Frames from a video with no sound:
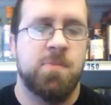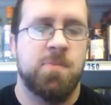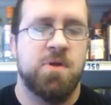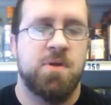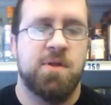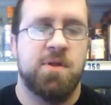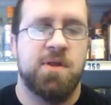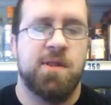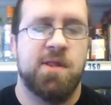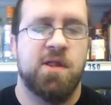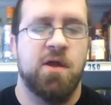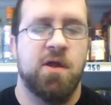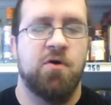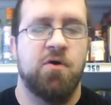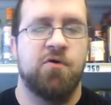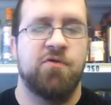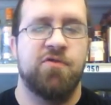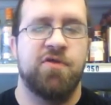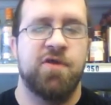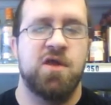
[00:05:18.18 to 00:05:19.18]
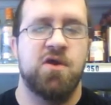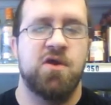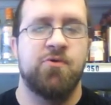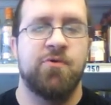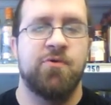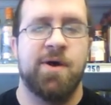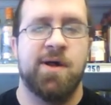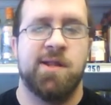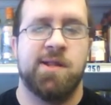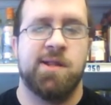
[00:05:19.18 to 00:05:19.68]
So the
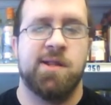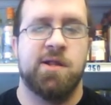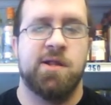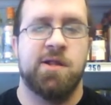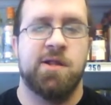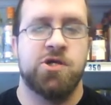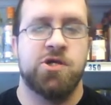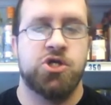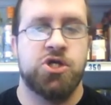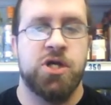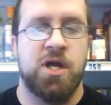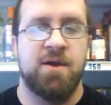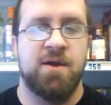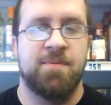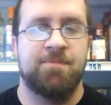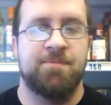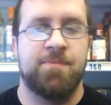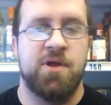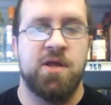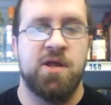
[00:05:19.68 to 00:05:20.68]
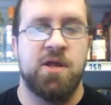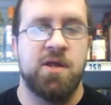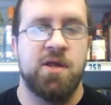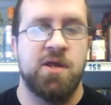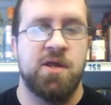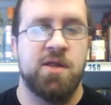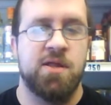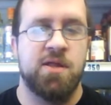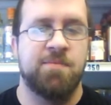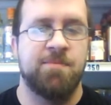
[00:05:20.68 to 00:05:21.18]
U.S. ship
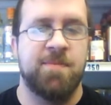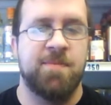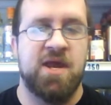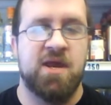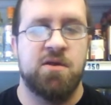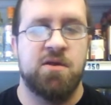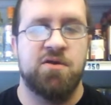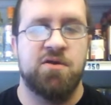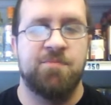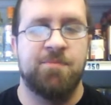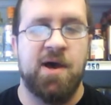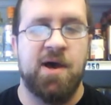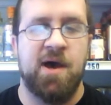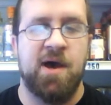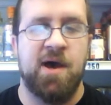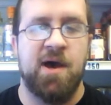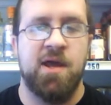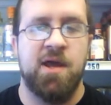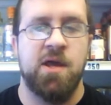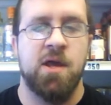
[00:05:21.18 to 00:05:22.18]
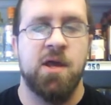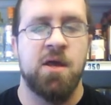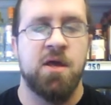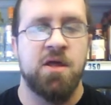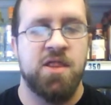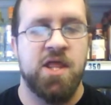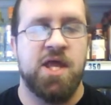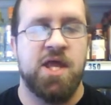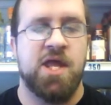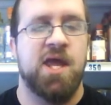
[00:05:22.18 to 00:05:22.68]
is manned by
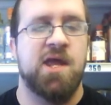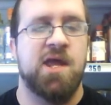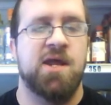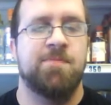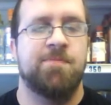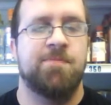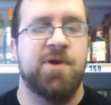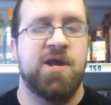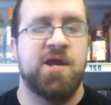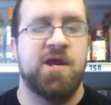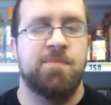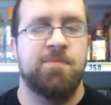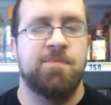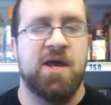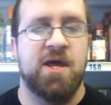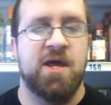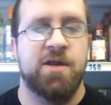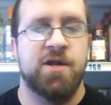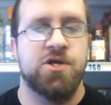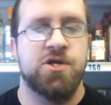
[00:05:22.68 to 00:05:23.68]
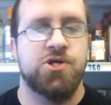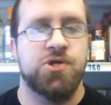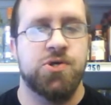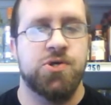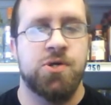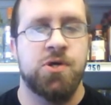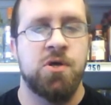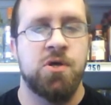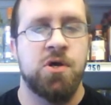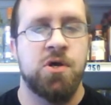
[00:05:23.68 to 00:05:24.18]
the campaign
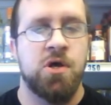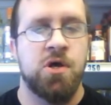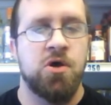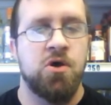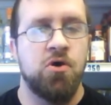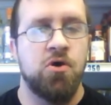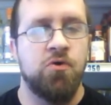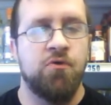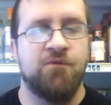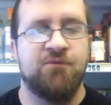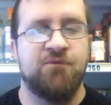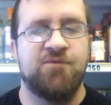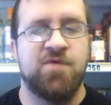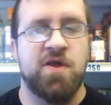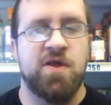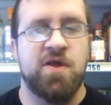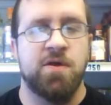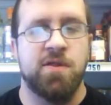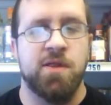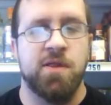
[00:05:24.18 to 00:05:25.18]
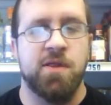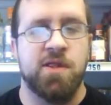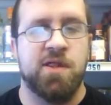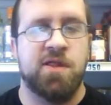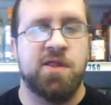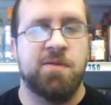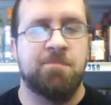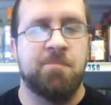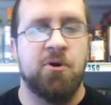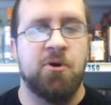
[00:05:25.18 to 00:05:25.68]
manager, who feels
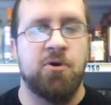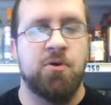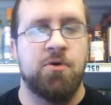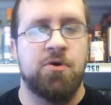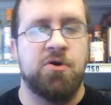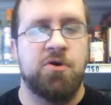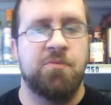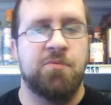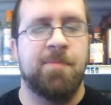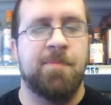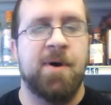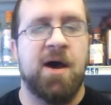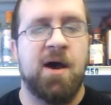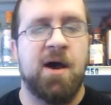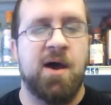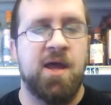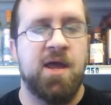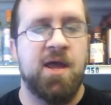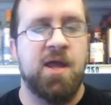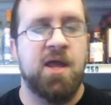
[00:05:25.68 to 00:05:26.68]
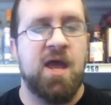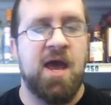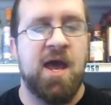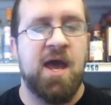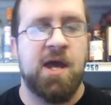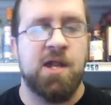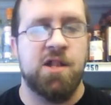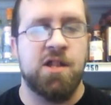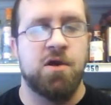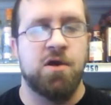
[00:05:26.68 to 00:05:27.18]
spurned by
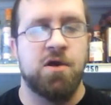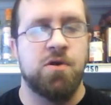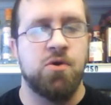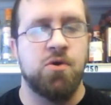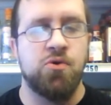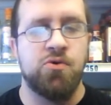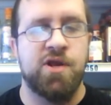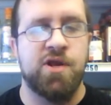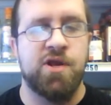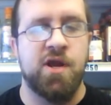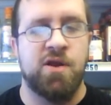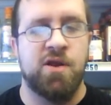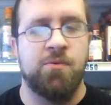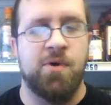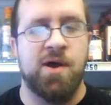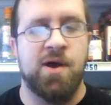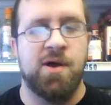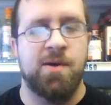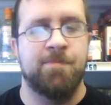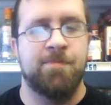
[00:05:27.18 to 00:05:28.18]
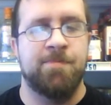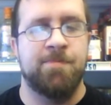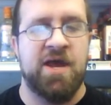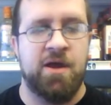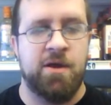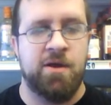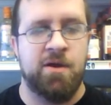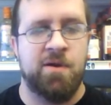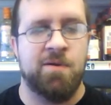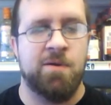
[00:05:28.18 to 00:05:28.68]
Adler, who didn't want to
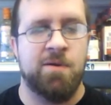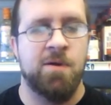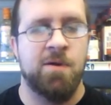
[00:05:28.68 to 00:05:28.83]
bang her.